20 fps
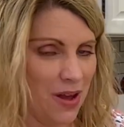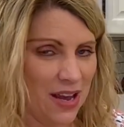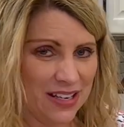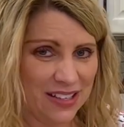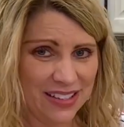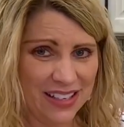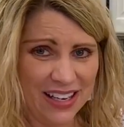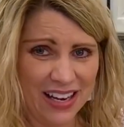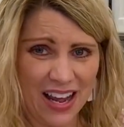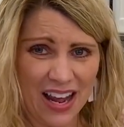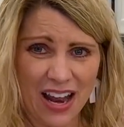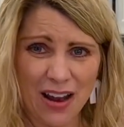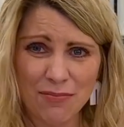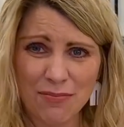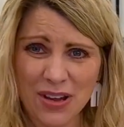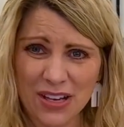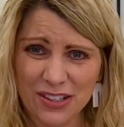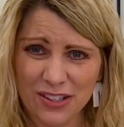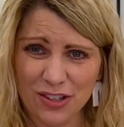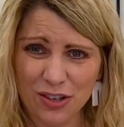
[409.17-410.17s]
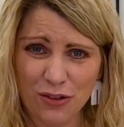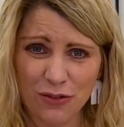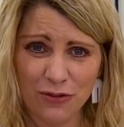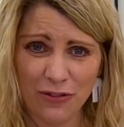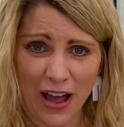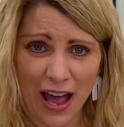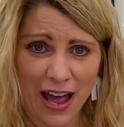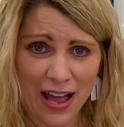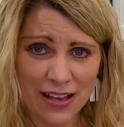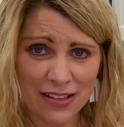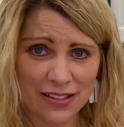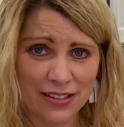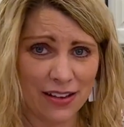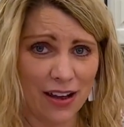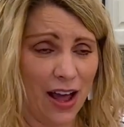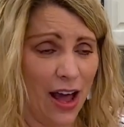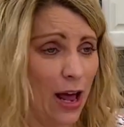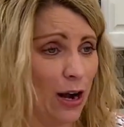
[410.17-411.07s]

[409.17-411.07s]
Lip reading: mixing it and mixed too fast,